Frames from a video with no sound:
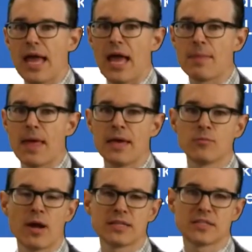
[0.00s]
and then
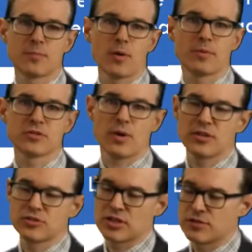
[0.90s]
writes the purpose
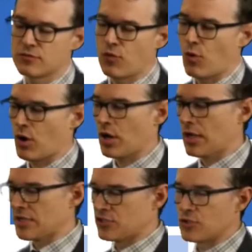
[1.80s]
question for
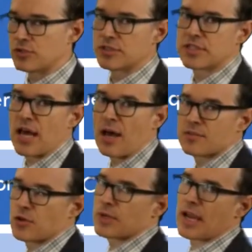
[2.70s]
students,
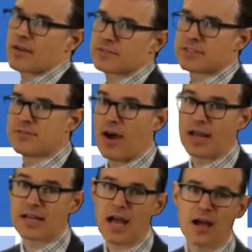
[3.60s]
so we kind of
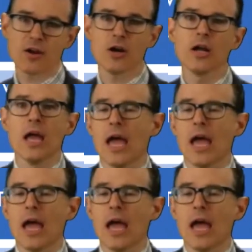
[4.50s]
divide and conquer.